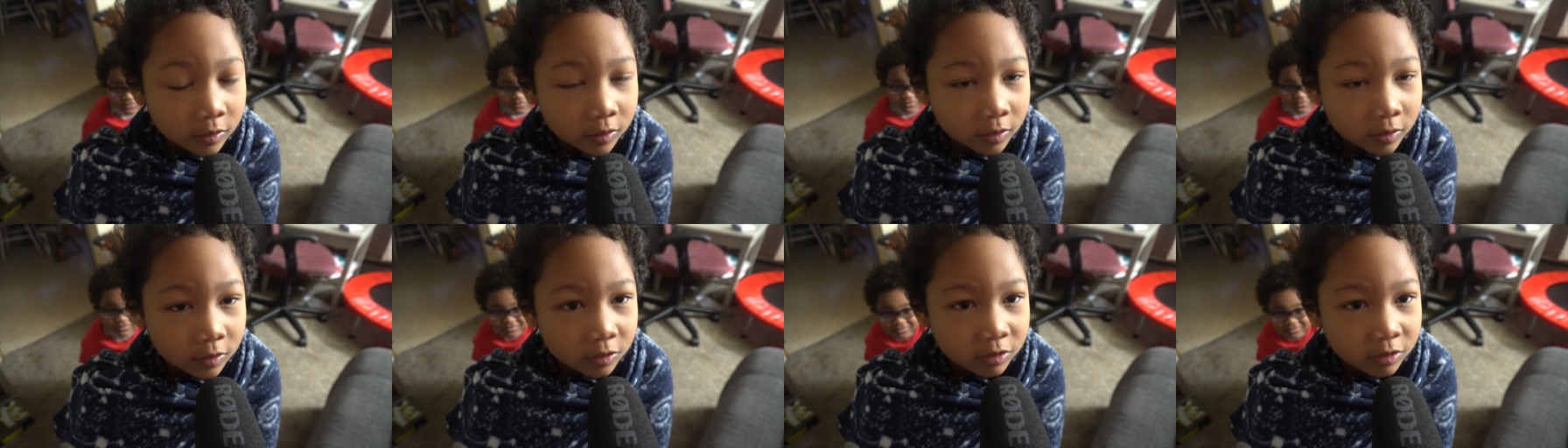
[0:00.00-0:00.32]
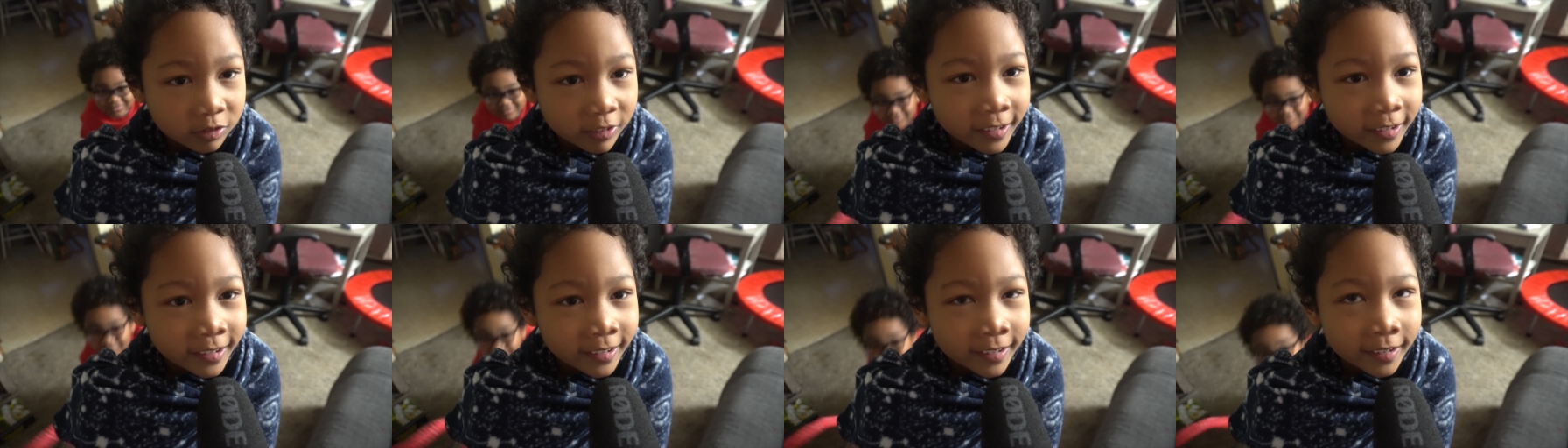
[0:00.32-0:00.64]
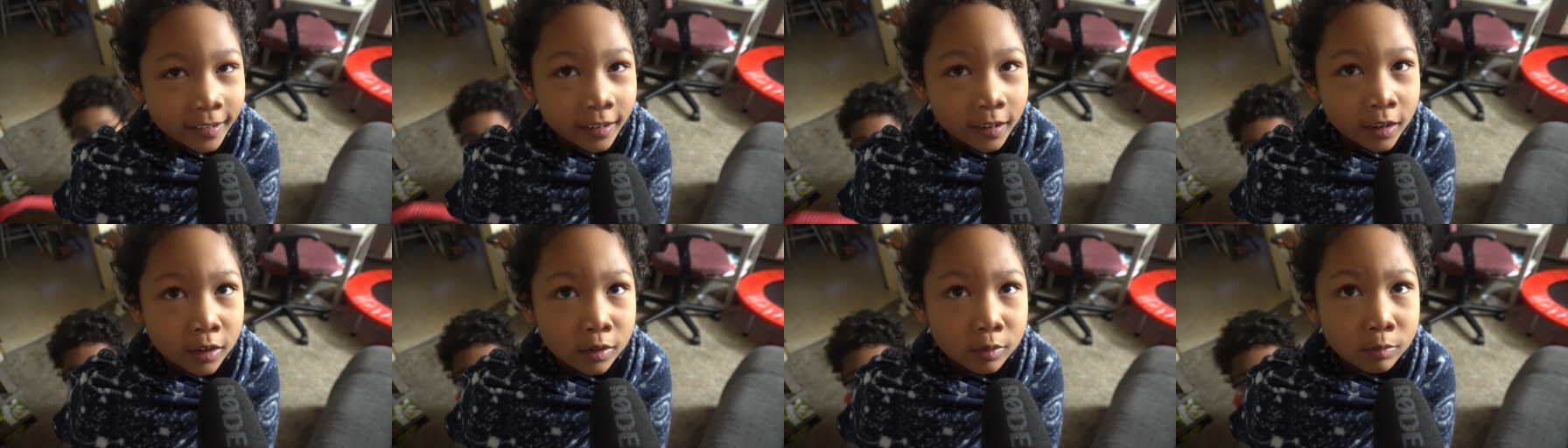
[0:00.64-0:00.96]

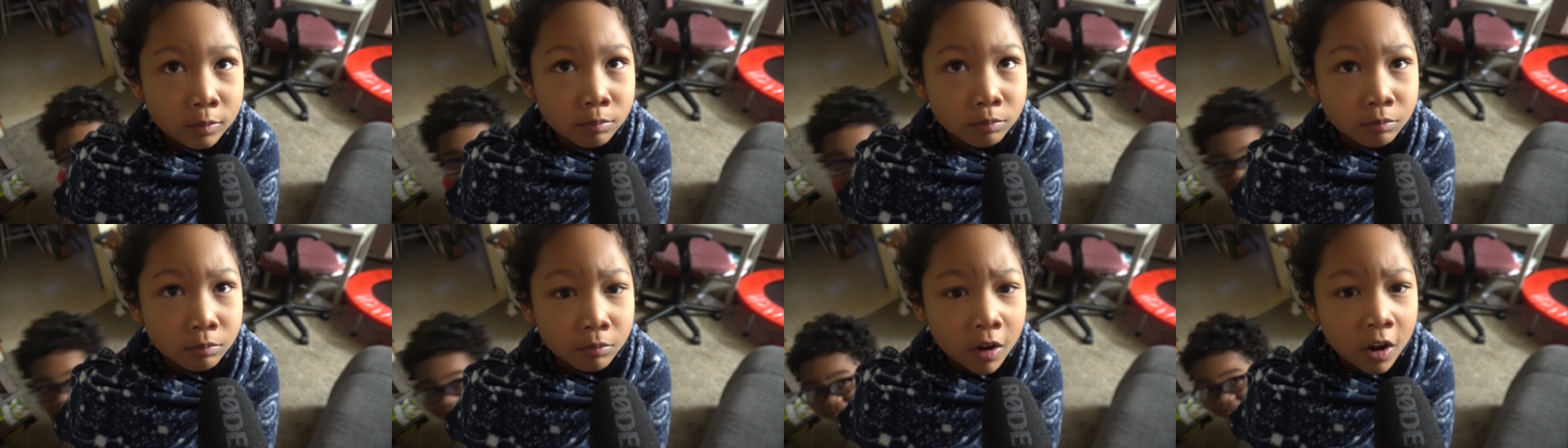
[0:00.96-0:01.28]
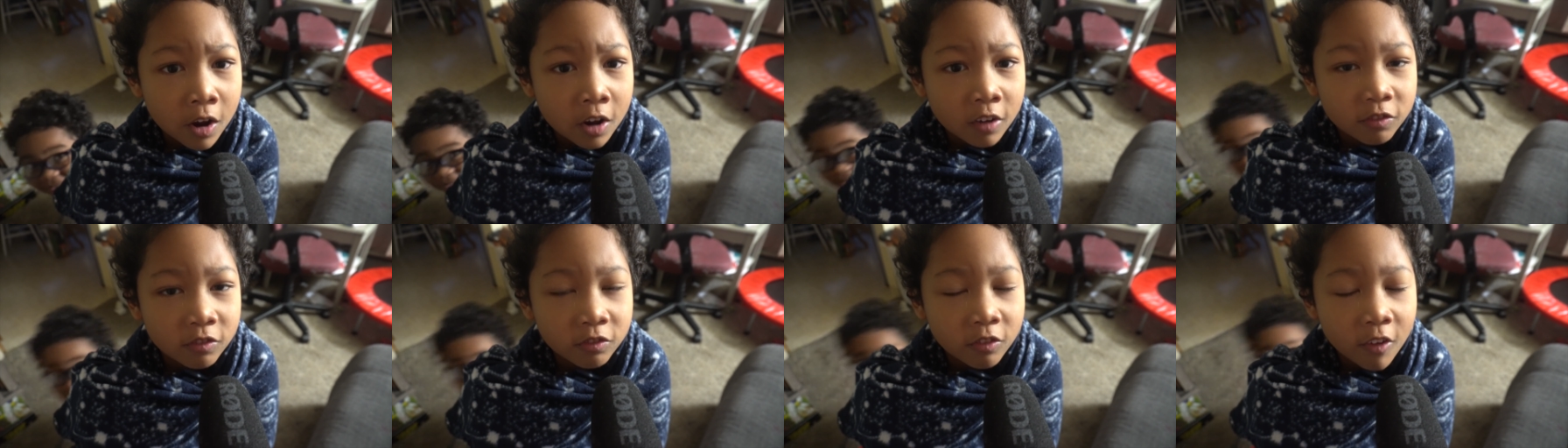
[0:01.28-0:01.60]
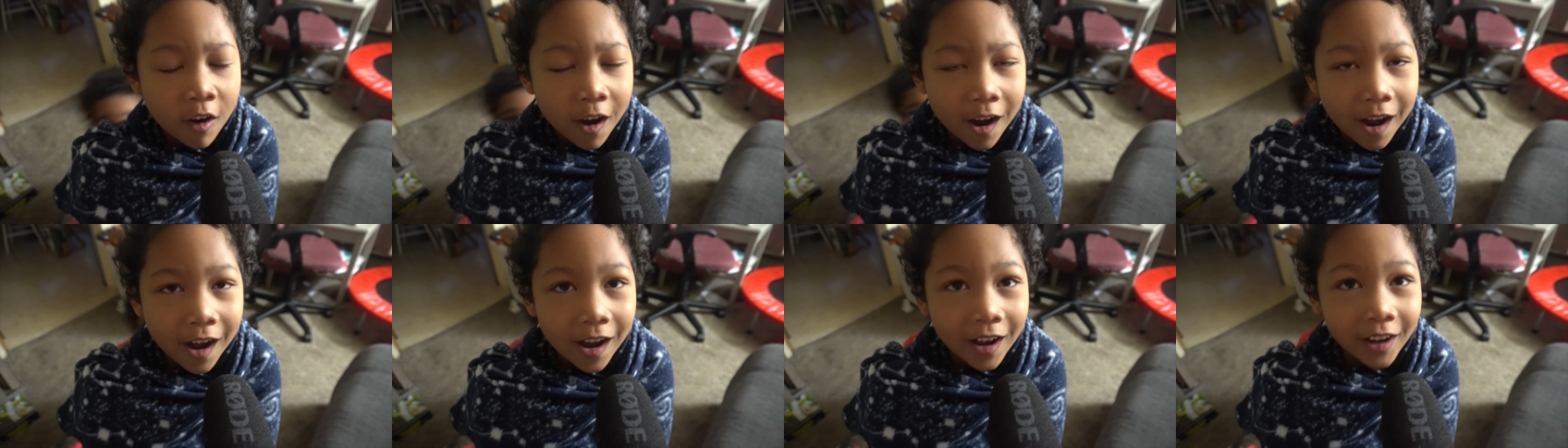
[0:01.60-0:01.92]
in my
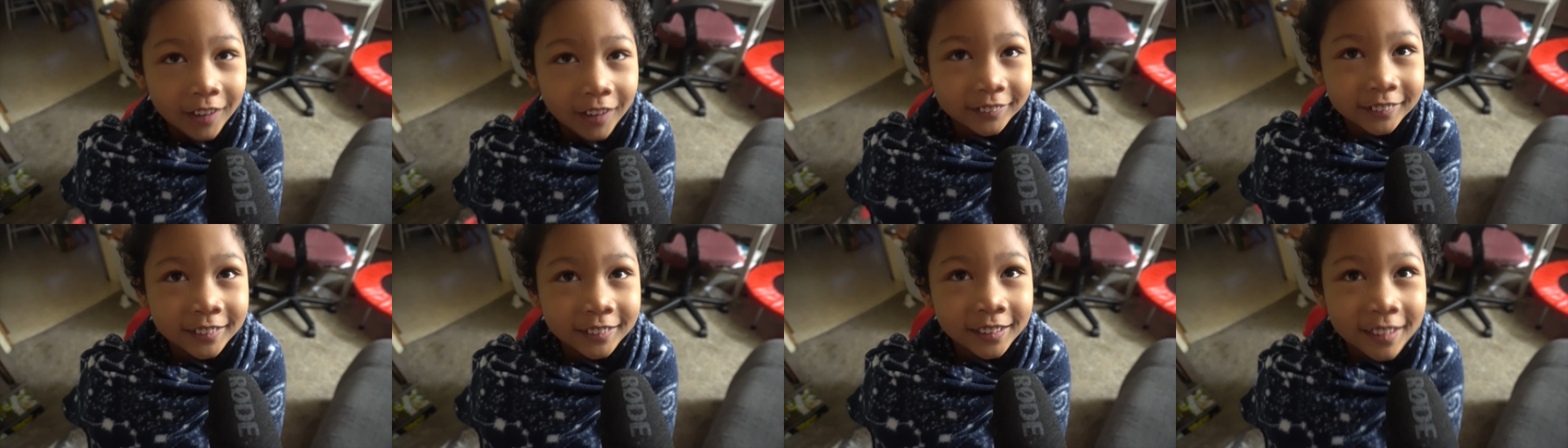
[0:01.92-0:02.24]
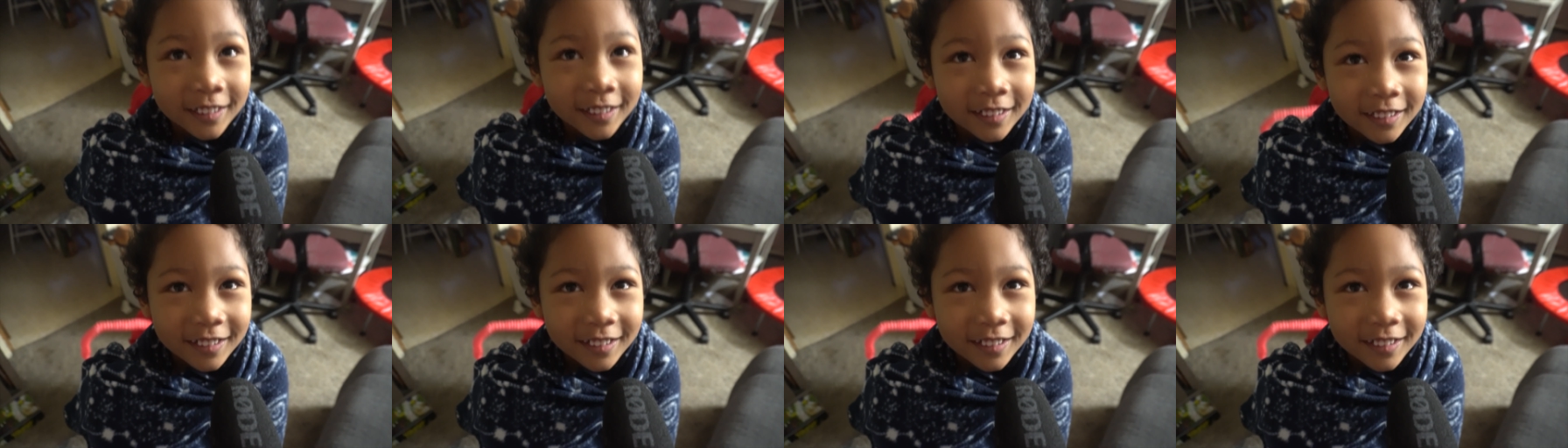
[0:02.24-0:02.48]
wash,